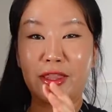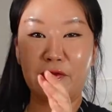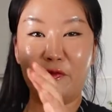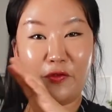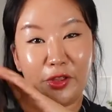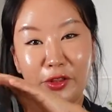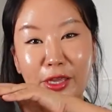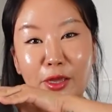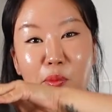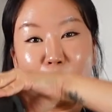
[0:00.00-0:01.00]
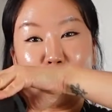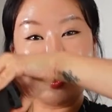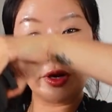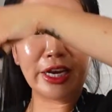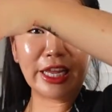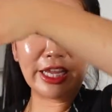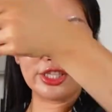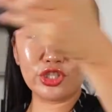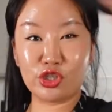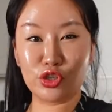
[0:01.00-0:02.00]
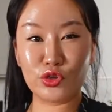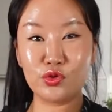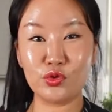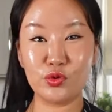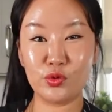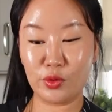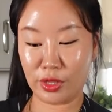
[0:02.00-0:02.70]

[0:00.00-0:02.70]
the filling, pour it into